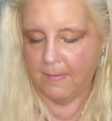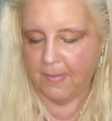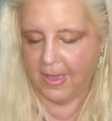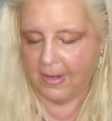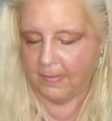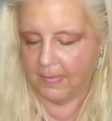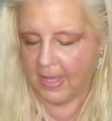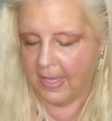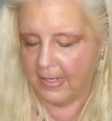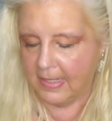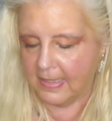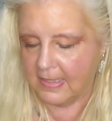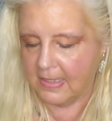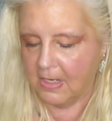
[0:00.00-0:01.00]
Bottom
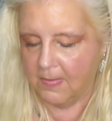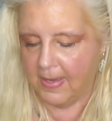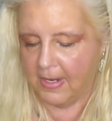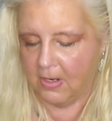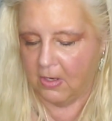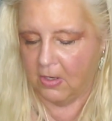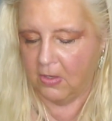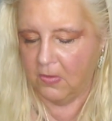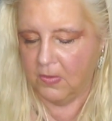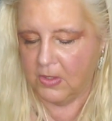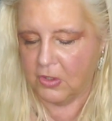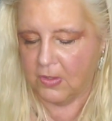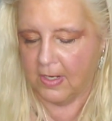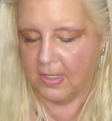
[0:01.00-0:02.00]
line is, no matter who
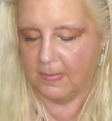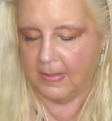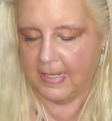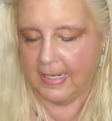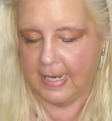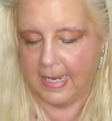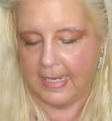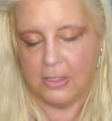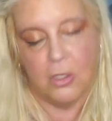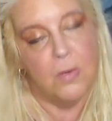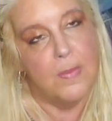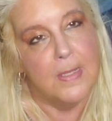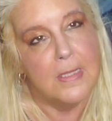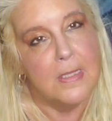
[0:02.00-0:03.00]
is trying to be in
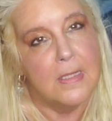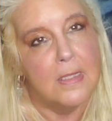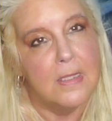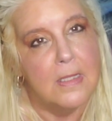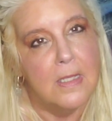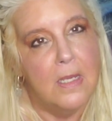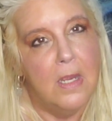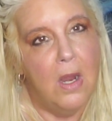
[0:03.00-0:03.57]
your business